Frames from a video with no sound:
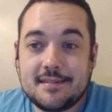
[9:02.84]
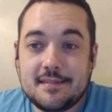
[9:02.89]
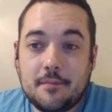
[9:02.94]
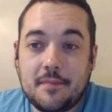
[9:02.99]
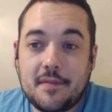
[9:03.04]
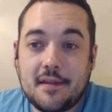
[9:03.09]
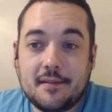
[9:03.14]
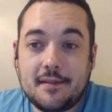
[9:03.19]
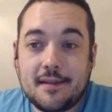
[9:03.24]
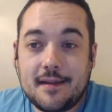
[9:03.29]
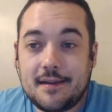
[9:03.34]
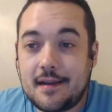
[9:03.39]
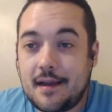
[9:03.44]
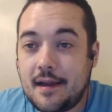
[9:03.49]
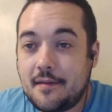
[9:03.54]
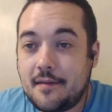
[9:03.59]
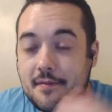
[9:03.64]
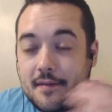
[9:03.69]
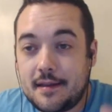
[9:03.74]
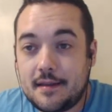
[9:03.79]
something that
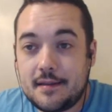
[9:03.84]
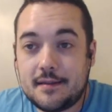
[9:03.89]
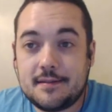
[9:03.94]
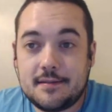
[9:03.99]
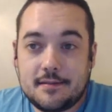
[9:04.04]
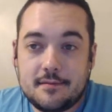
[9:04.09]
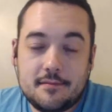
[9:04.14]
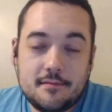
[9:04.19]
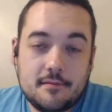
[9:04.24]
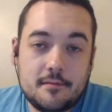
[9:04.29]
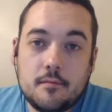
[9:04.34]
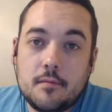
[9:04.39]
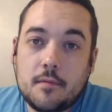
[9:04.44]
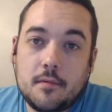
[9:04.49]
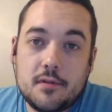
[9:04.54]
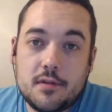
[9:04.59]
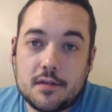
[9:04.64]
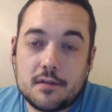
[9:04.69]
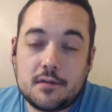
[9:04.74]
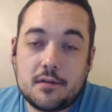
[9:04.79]
I think is
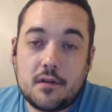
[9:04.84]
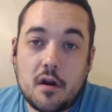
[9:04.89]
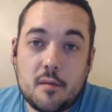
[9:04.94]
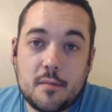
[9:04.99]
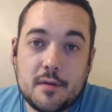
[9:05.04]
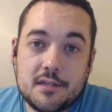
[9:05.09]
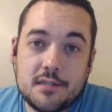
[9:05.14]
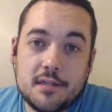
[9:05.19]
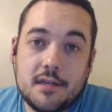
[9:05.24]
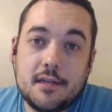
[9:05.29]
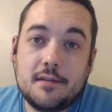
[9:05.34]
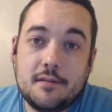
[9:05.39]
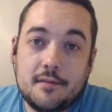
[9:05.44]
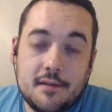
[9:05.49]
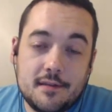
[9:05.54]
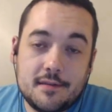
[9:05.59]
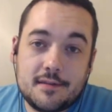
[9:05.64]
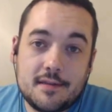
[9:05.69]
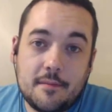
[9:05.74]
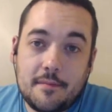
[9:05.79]
just garbage, it
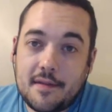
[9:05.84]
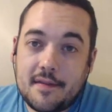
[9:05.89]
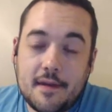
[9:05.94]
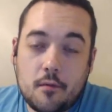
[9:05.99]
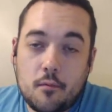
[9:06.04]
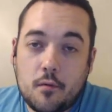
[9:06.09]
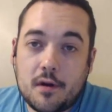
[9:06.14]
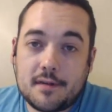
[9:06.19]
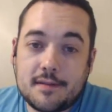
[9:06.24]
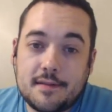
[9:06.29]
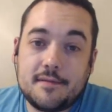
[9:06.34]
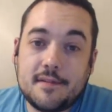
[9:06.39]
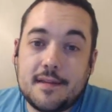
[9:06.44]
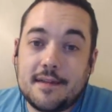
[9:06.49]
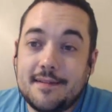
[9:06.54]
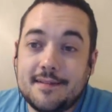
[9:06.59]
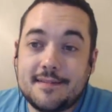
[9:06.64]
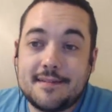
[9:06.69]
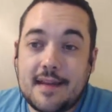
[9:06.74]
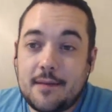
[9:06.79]
is something that works. I've
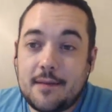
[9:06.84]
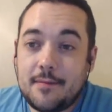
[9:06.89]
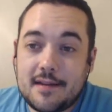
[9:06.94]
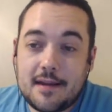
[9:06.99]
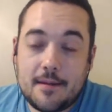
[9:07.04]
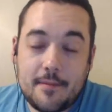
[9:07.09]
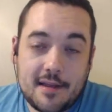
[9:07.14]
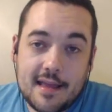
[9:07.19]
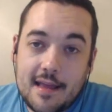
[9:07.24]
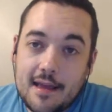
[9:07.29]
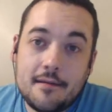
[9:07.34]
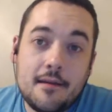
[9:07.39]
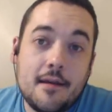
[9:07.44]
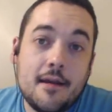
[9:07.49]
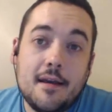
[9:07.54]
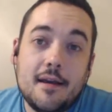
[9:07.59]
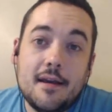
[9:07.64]
said this time and time again.